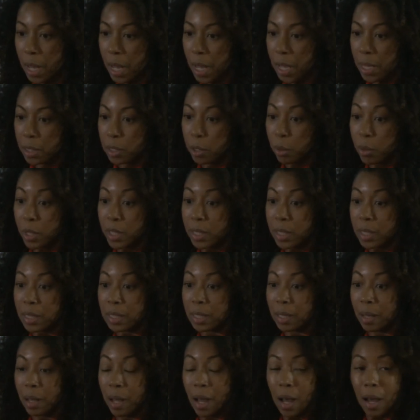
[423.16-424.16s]
So this
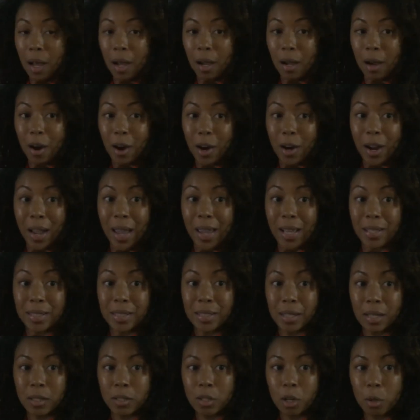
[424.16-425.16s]
is our
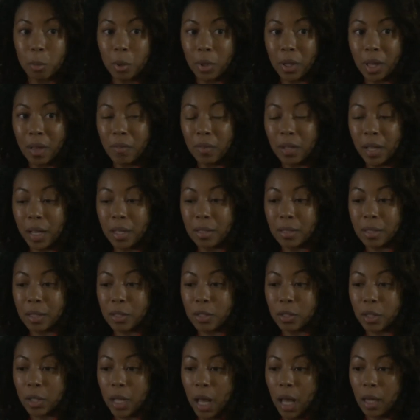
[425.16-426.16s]
beloved
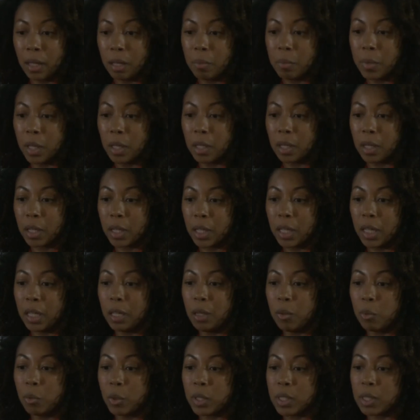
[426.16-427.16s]
ancestor, Kelly Miller.
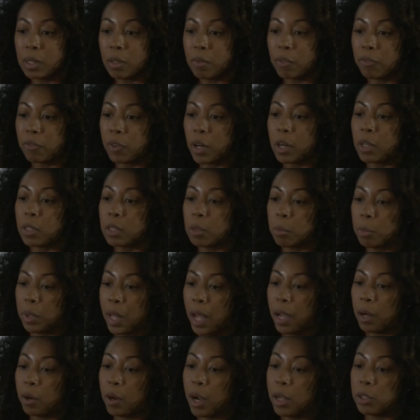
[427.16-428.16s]
He was the first
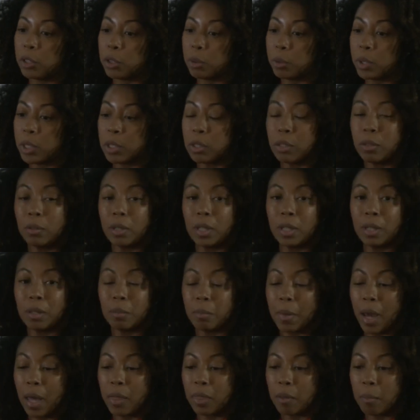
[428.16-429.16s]
Black graduate student in
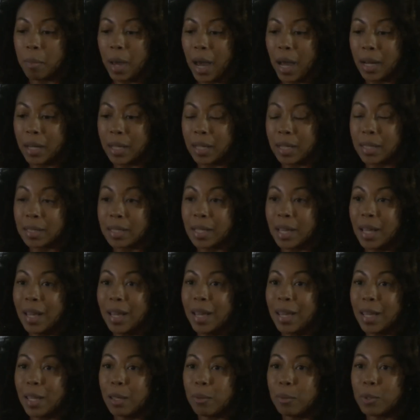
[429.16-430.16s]
mathematics.
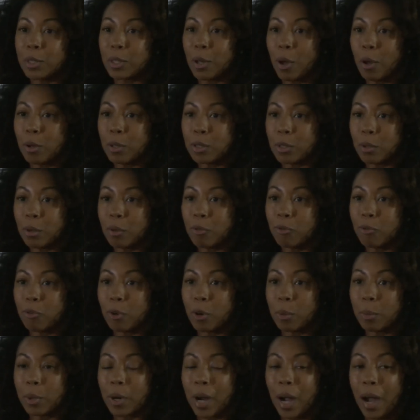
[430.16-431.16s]
He was also a
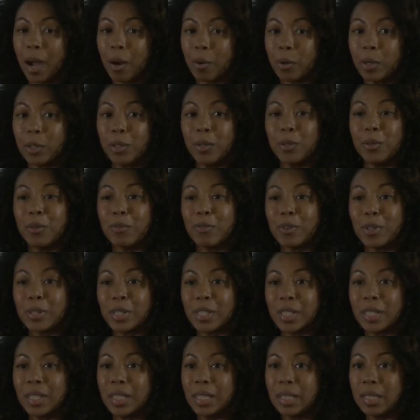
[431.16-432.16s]
former Howard
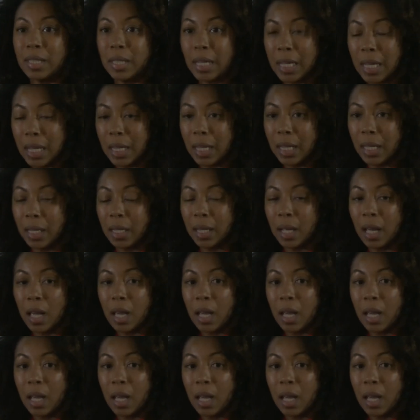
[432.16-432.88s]
University dean.